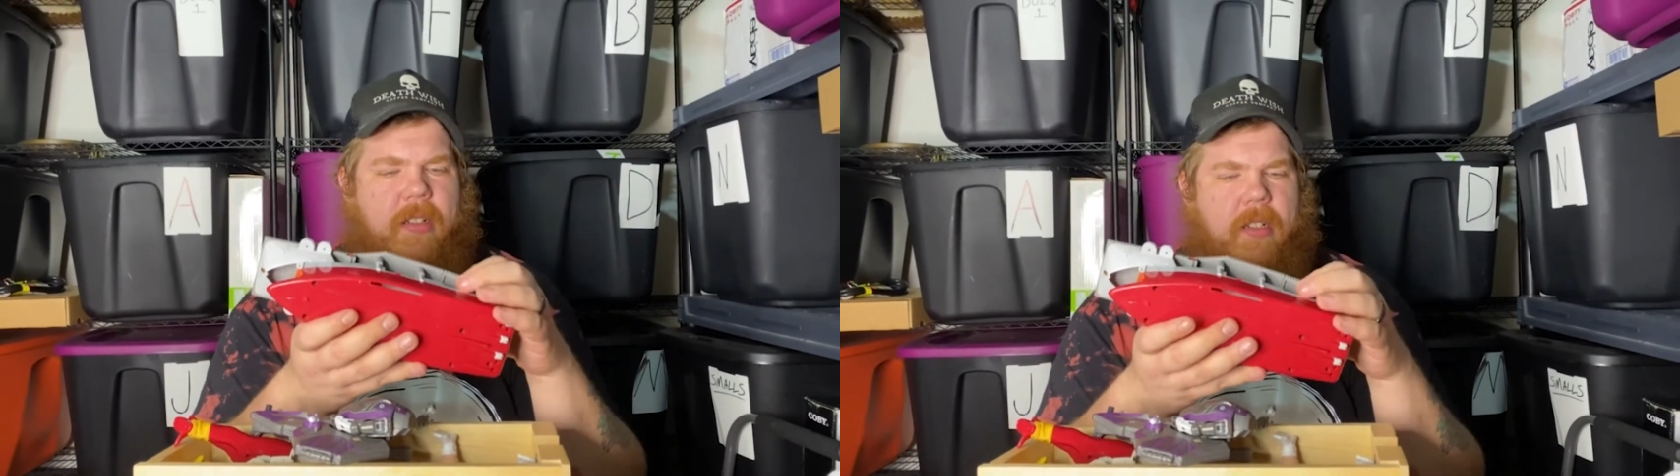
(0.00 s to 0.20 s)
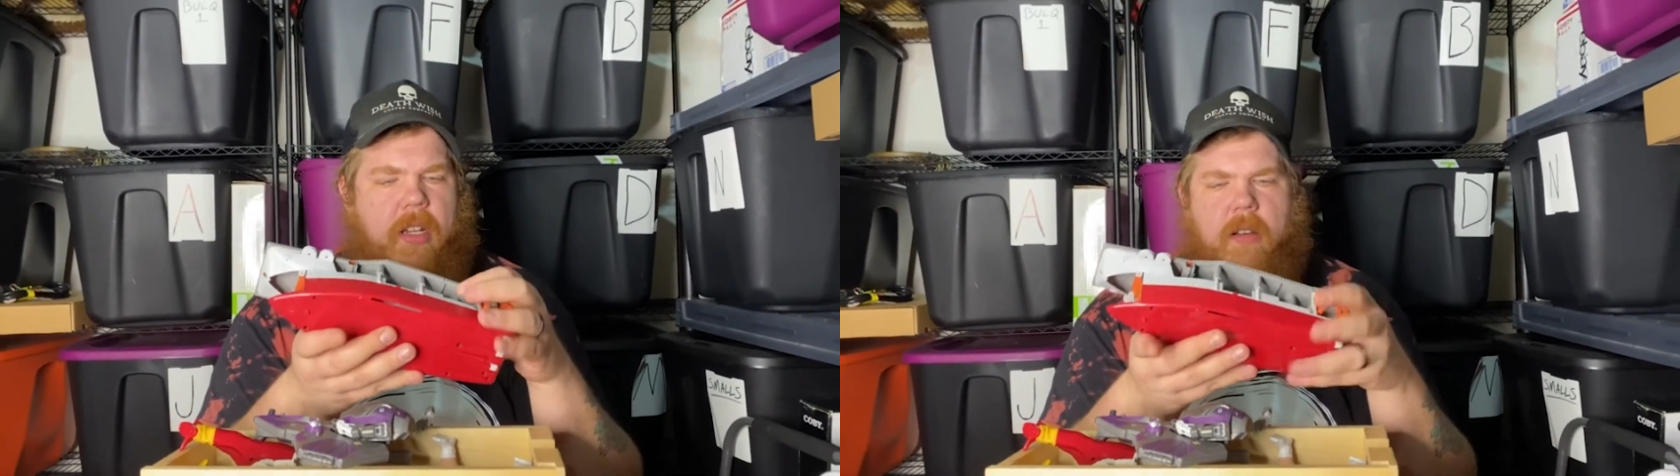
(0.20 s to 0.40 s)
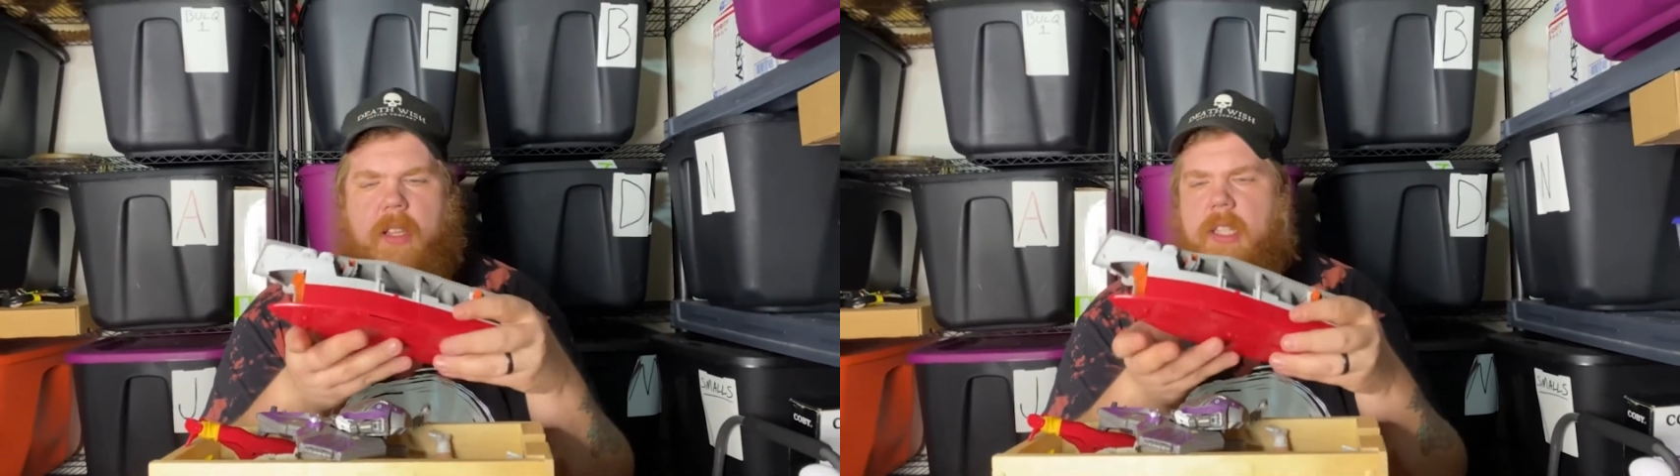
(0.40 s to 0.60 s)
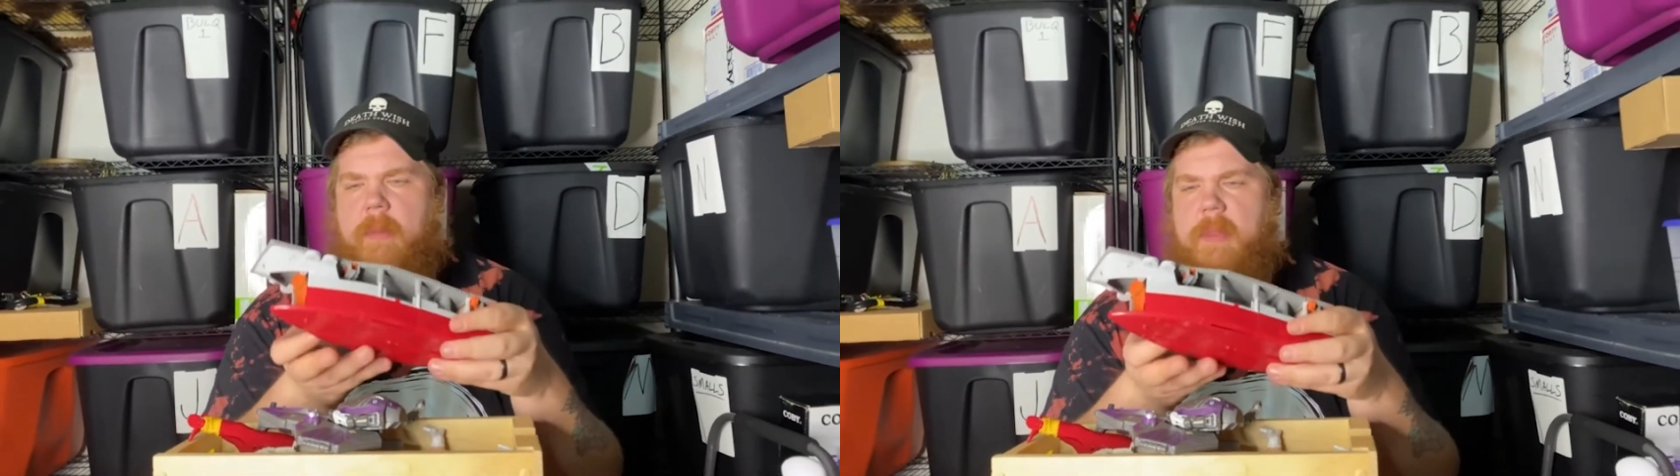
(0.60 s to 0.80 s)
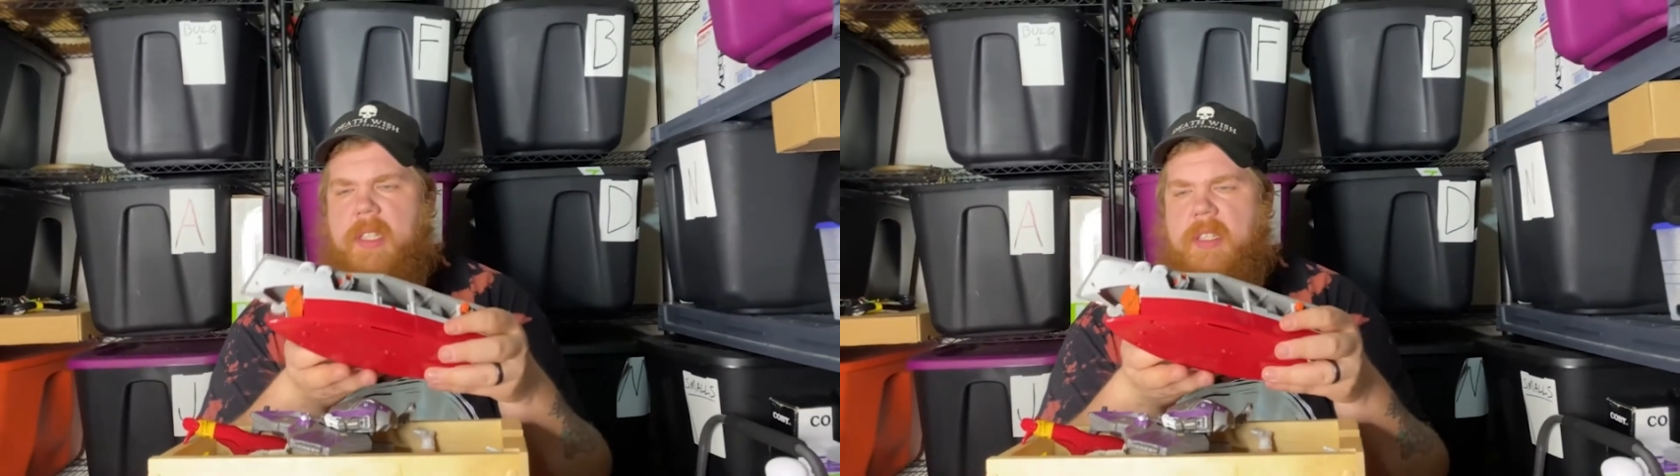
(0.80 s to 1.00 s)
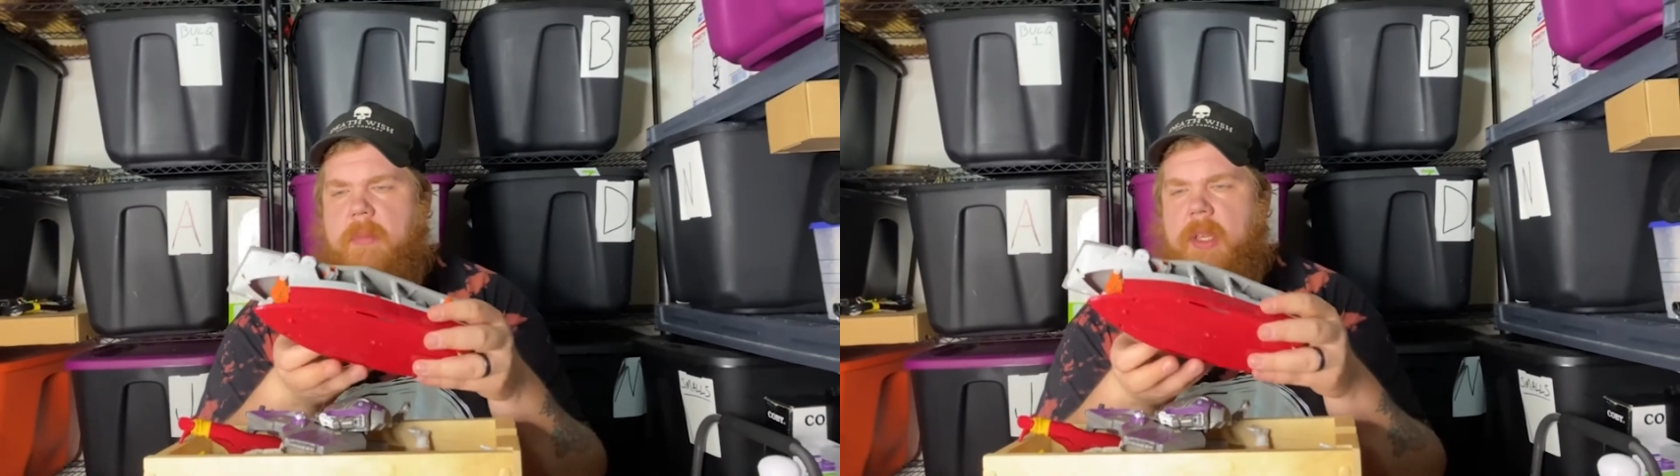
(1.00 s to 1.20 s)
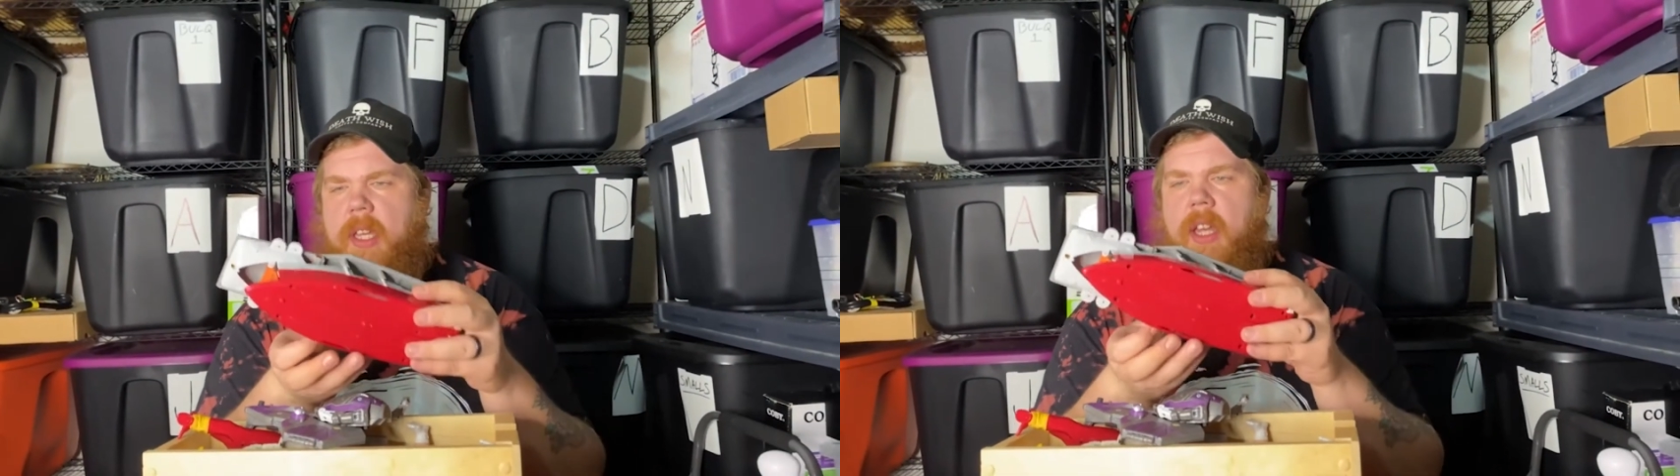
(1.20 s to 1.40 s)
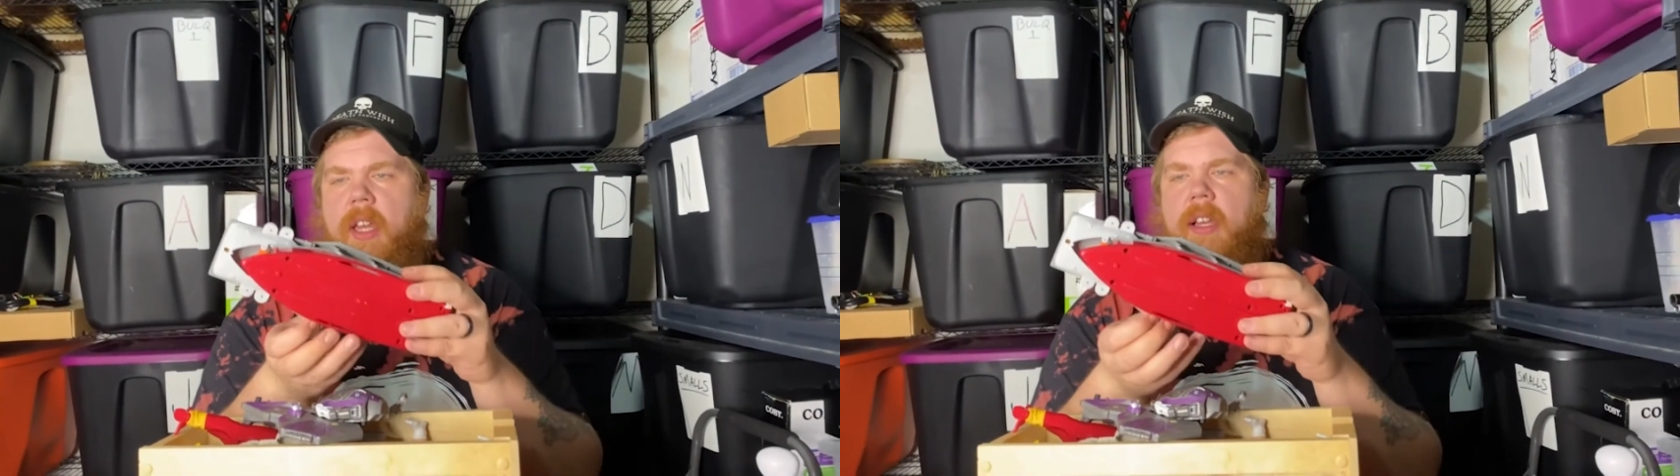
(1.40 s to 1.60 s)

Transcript: No, it's not missing something.